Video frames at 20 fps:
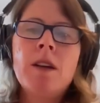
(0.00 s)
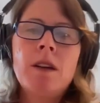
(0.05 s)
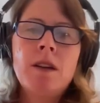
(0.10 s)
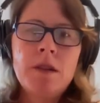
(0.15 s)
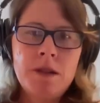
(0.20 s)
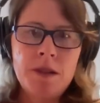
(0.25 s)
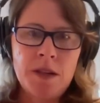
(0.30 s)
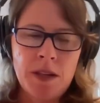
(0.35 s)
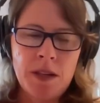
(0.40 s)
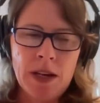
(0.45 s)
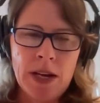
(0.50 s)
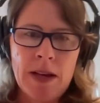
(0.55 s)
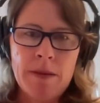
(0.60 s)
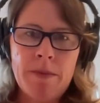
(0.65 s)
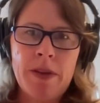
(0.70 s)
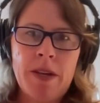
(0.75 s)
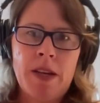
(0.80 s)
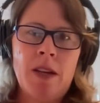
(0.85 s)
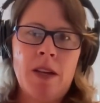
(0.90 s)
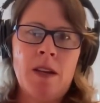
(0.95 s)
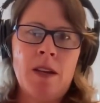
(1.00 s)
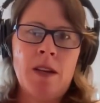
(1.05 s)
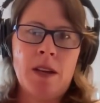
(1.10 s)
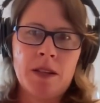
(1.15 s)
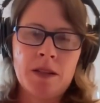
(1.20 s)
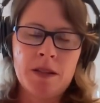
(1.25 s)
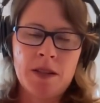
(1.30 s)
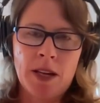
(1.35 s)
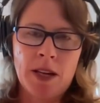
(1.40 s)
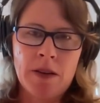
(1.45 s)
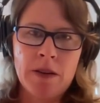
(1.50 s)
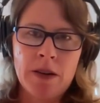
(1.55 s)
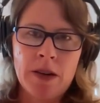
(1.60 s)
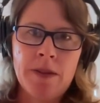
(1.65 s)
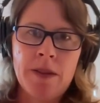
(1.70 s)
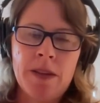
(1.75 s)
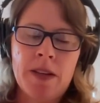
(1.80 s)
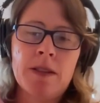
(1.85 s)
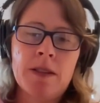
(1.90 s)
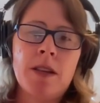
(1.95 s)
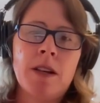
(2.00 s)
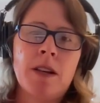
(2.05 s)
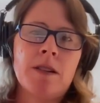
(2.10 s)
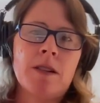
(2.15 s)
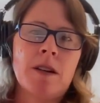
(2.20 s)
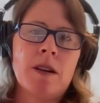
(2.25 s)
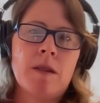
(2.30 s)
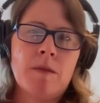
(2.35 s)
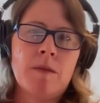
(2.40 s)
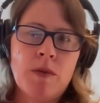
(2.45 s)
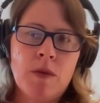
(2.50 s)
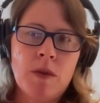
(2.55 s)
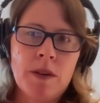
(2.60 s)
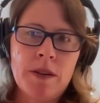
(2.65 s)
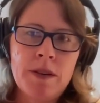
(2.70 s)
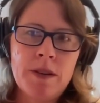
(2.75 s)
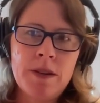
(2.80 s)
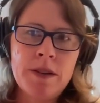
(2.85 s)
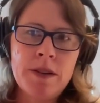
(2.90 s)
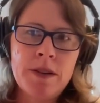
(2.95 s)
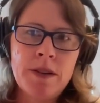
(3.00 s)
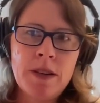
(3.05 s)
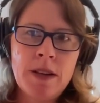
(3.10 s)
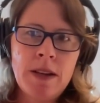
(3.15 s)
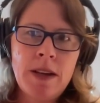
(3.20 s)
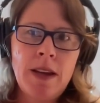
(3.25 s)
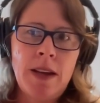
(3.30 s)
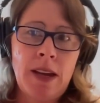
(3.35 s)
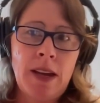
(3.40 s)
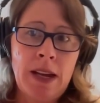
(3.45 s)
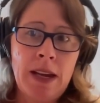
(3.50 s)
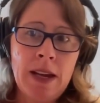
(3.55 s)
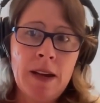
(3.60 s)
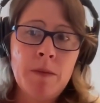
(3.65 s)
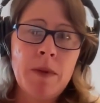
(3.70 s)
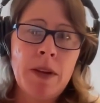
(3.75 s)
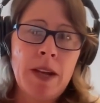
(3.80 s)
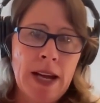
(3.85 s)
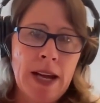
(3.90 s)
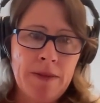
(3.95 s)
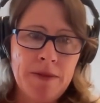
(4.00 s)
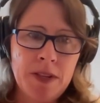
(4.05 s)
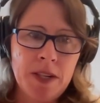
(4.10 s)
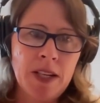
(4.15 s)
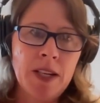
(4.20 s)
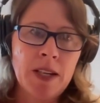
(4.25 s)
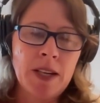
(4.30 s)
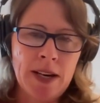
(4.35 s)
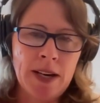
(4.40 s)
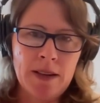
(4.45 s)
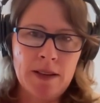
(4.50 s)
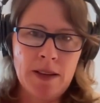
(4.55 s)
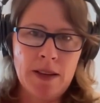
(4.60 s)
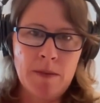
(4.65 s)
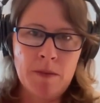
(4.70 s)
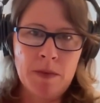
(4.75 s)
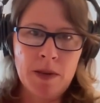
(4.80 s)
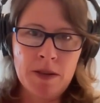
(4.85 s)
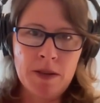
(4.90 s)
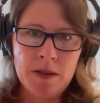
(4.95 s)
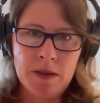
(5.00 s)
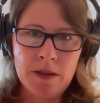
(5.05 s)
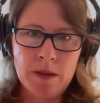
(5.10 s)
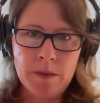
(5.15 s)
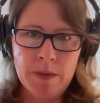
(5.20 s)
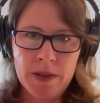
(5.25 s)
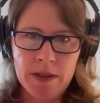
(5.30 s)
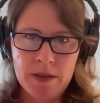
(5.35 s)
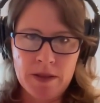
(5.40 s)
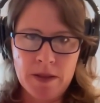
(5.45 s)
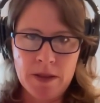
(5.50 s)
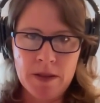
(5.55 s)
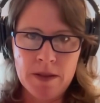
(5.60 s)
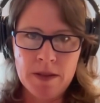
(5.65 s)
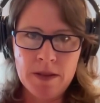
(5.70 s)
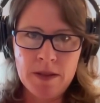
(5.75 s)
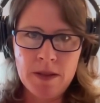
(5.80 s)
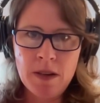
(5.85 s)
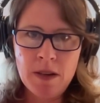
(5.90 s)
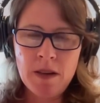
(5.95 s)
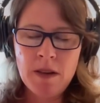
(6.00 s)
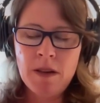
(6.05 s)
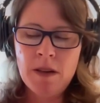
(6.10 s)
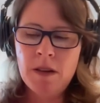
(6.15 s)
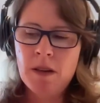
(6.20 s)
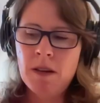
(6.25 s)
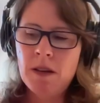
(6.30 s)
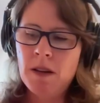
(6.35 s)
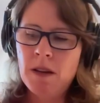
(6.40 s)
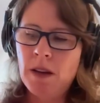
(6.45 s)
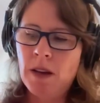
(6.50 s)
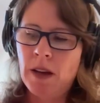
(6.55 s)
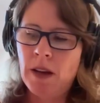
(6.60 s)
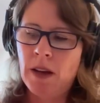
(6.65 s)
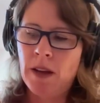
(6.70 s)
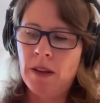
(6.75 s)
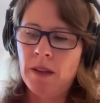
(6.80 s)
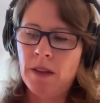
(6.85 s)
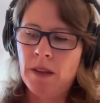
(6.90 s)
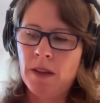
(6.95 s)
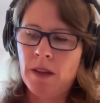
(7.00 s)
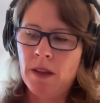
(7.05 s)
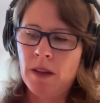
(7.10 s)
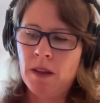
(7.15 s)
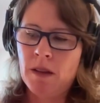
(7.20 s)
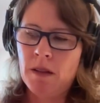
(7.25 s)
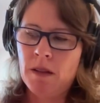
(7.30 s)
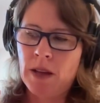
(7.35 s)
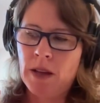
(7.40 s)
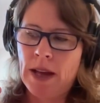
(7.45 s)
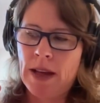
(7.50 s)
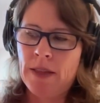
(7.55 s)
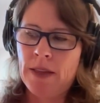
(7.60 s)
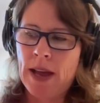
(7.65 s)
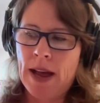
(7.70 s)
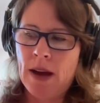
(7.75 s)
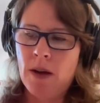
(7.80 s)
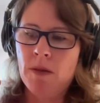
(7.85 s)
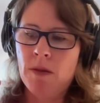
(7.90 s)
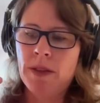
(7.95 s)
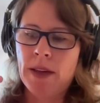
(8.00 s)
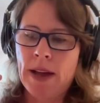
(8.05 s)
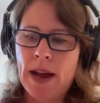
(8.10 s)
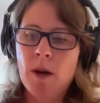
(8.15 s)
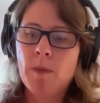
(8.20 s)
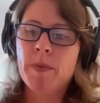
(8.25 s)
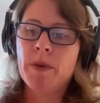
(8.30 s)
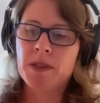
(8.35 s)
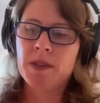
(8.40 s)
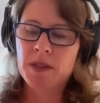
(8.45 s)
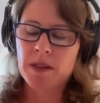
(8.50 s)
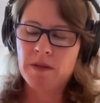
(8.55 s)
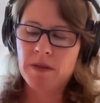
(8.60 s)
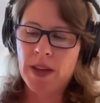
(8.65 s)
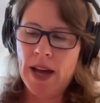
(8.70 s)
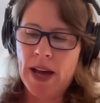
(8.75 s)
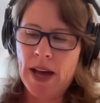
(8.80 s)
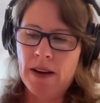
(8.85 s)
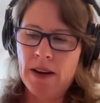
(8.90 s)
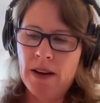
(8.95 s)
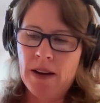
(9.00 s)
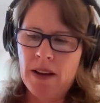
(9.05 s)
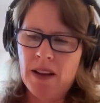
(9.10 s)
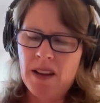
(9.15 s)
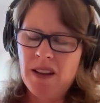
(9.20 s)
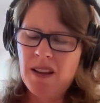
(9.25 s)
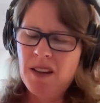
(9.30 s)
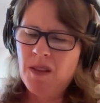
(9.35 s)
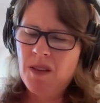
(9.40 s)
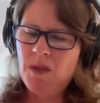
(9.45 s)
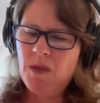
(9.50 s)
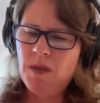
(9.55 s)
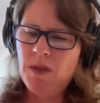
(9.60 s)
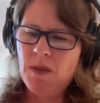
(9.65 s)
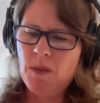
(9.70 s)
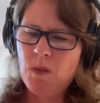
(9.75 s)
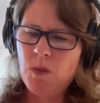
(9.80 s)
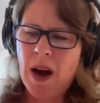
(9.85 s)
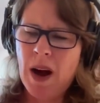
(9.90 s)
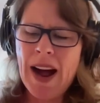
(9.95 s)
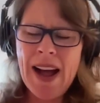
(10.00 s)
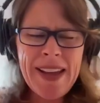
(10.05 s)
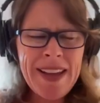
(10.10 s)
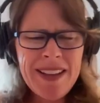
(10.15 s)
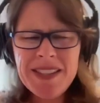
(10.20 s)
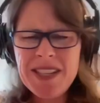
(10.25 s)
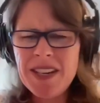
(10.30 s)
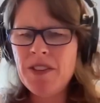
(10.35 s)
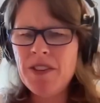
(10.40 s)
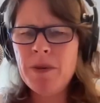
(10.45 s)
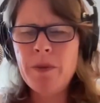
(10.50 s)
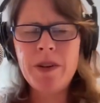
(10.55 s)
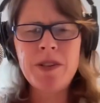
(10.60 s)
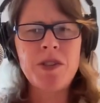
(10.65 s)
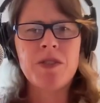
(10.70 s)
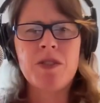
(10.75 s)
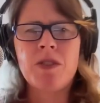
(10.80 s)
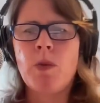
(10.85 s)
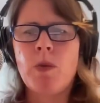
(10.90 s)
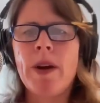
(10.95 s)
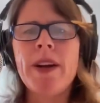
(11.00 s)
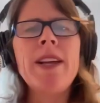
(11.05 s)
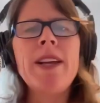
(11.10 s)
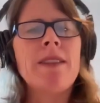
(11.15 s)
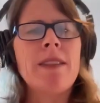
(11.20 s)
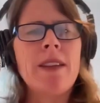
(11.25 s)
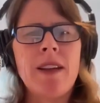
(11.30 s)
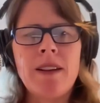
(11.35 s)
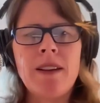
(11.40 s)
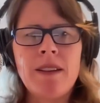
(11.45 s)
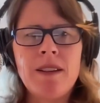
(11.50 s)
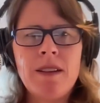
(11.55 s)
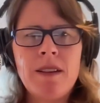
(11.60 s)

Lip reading: DIB, et cetera, these things are important, and we have to connect them to the business and the outputs of that. Why is everyone just quitting then?